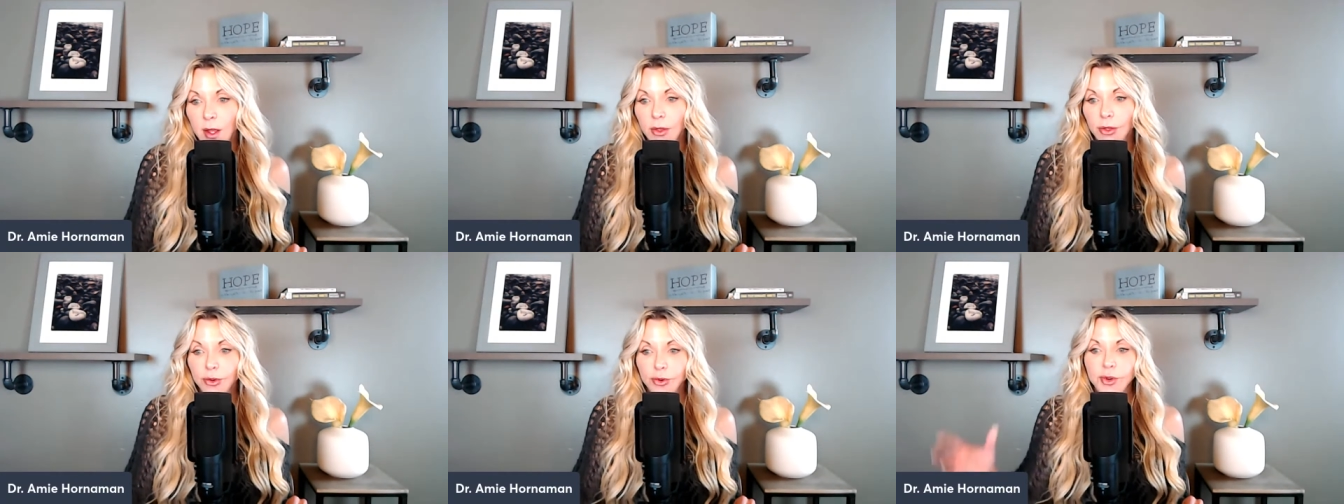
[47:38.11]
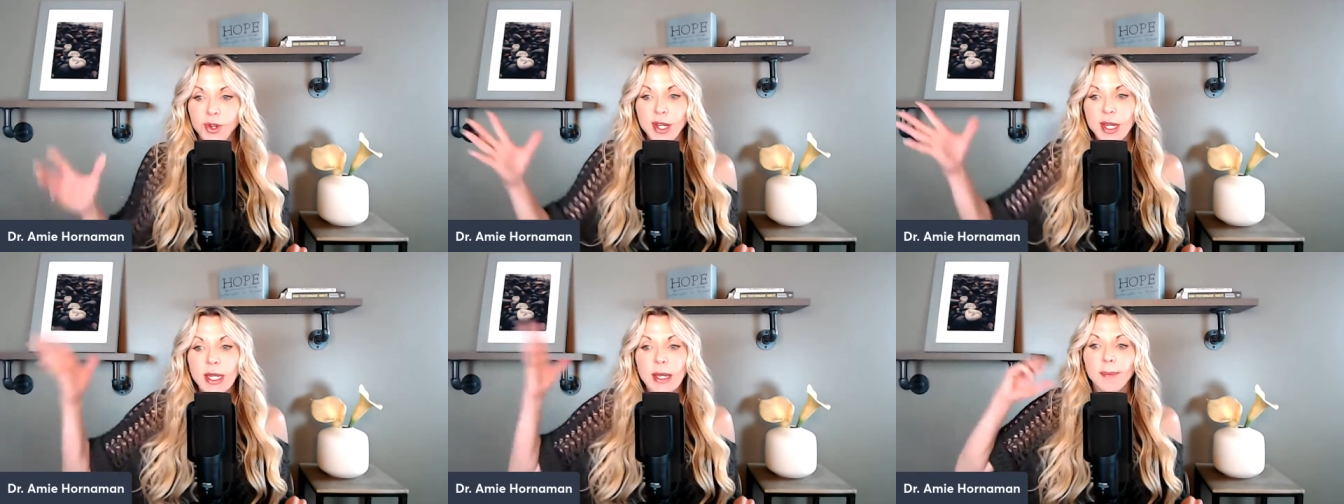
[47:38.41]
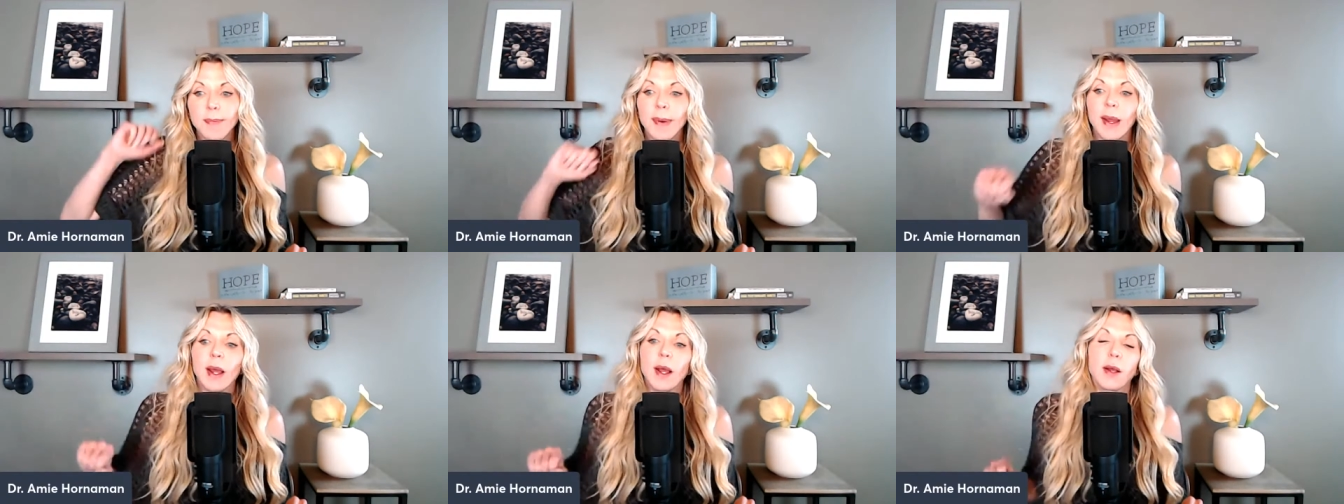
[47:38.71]

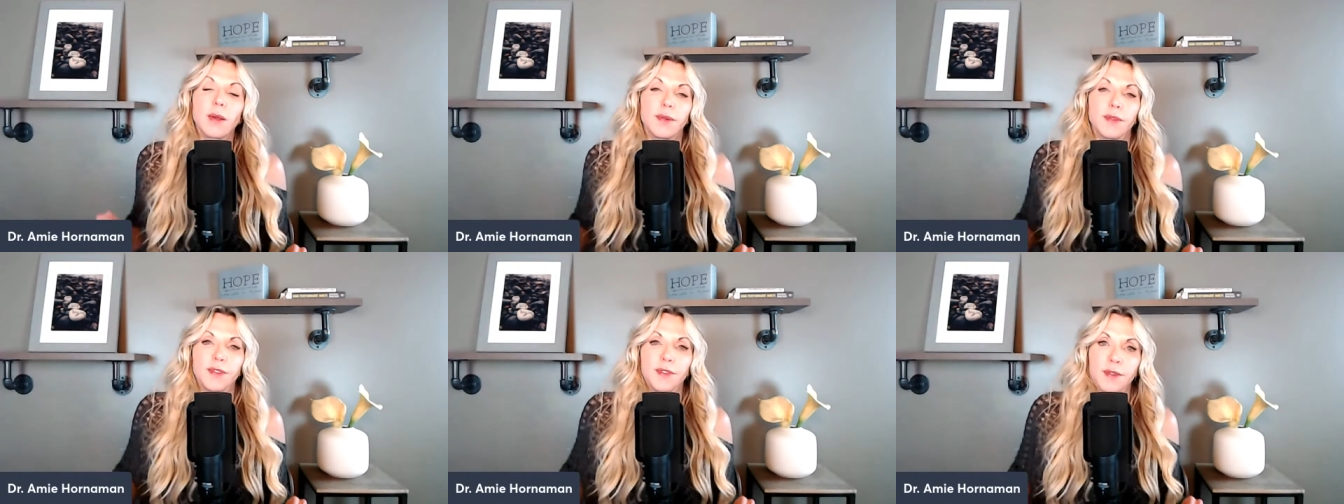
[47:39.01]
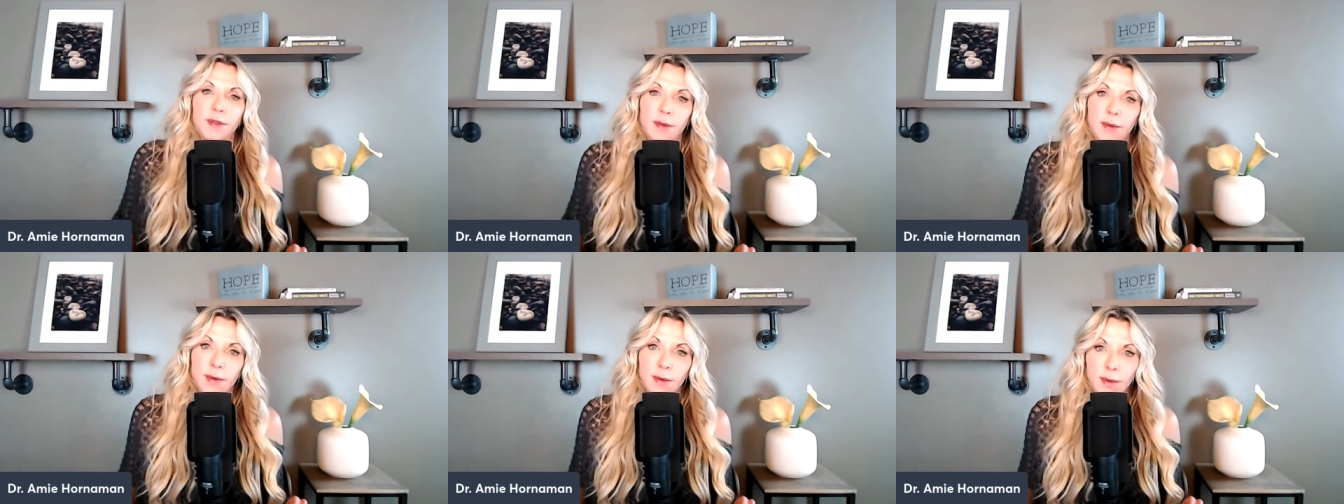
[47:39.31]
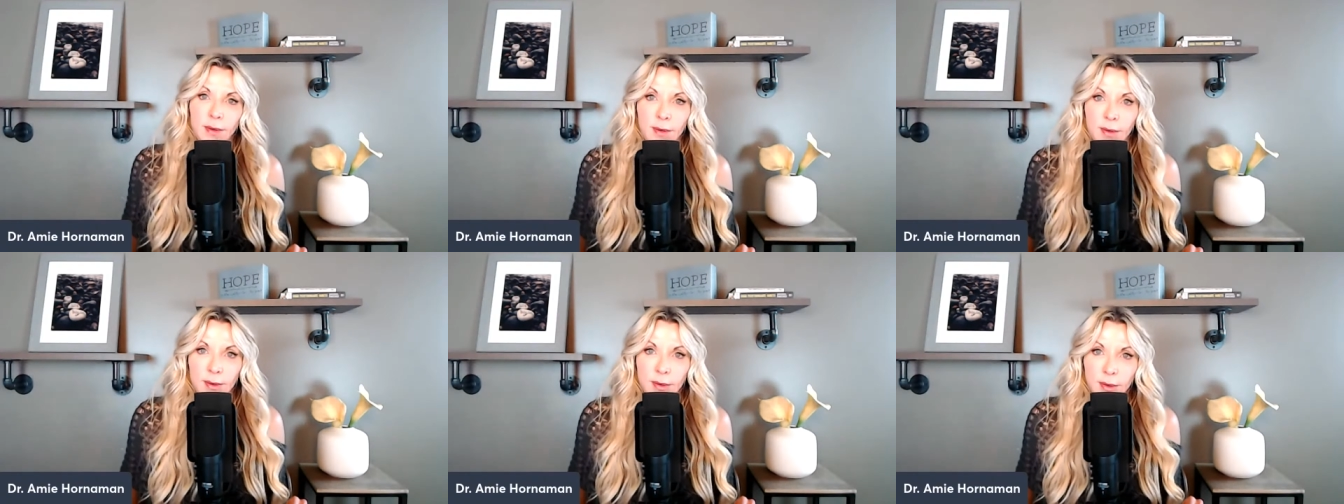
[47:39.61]
13 pounds
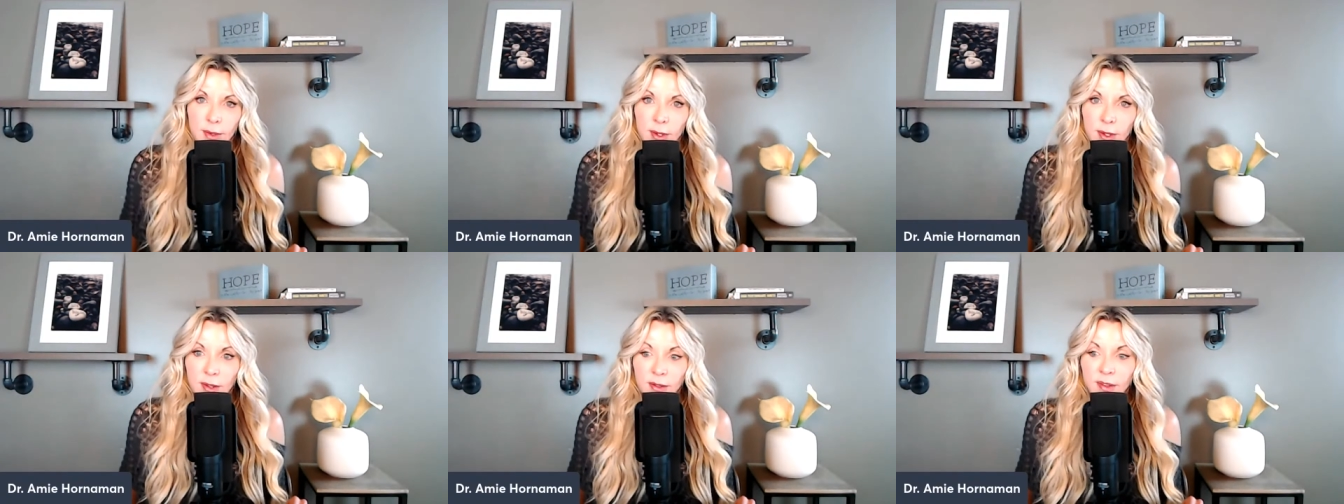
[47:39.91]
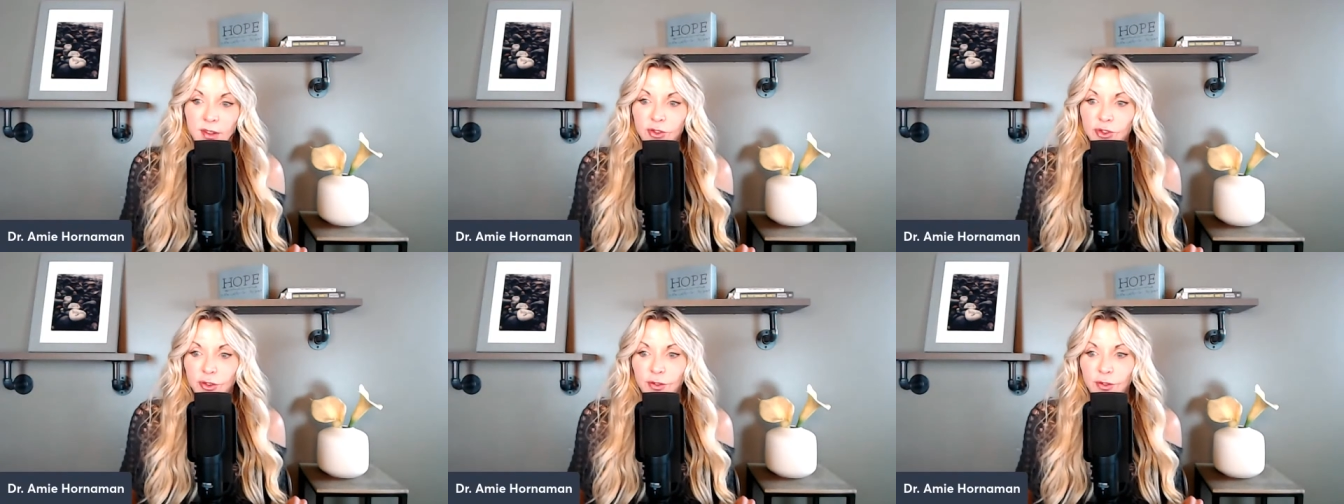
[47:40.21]
since